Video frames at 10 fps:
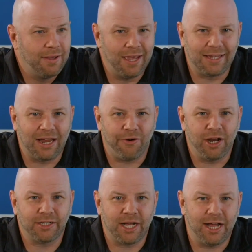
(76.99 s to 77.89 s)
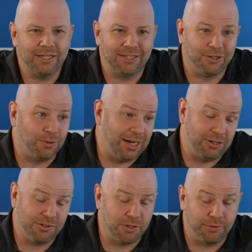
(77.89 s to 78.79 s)
And Garyon Conley, who I
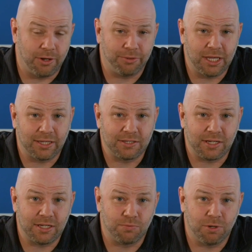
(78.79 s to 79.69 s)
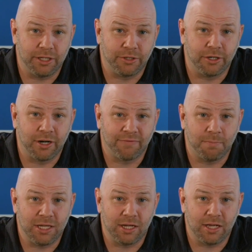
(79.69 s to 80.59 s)
also don't think is really good enough to
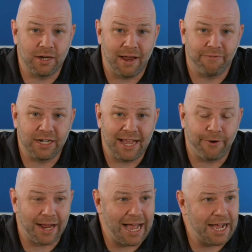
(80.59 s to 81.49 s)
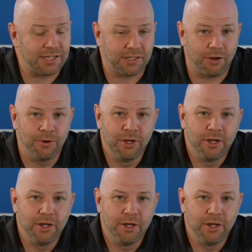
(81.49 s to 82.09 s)
be an every down guy. So